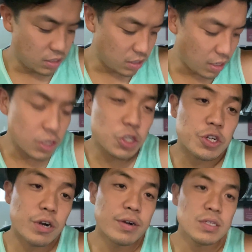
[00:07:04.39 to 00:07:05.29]
and
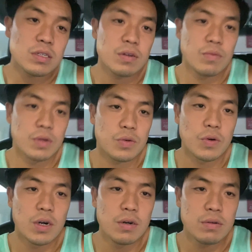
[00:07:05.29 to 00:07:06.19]
insurance with
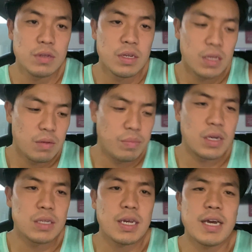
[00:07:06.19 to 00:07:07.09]
Turo,
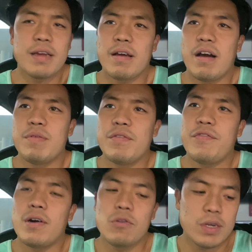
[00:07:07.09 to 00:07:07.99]
because I've been
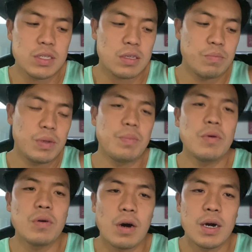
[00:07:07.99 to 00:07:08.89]
following some
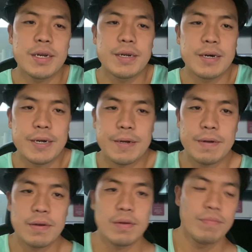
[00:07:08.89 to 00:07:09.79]
people on
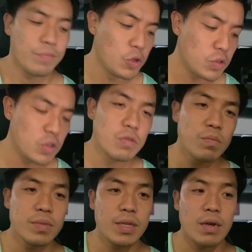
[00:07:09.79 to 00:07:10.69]
YouTube
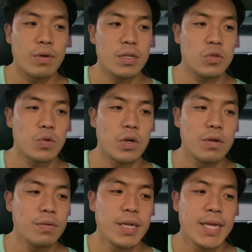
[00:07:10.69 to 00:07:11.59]
that run
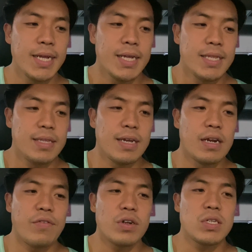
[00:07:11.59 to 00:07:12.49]
Turo. They
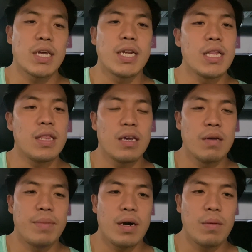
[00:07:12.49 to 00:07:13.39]
never said anything
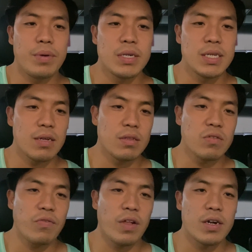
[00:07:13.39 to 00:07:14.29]
about printing out these
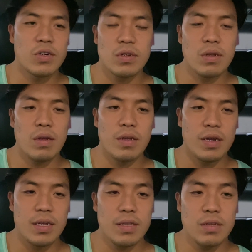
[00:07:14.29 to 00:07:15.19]
flyers,
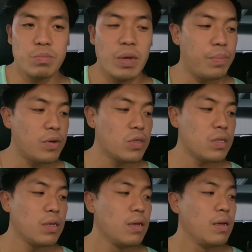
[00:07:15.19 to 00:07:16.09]
these
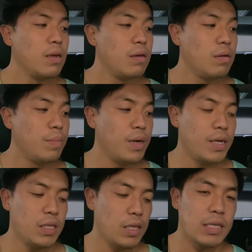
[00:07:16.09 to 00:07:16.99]
papers, but
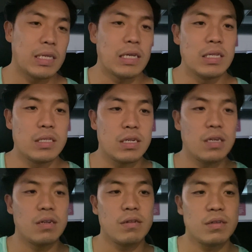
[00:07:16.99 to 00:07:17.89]
like the
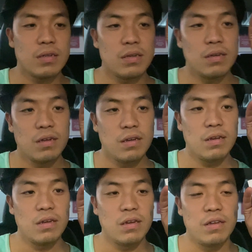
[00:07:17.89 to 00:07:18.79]
incident
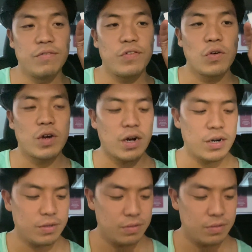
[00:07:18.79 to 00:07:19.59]
info card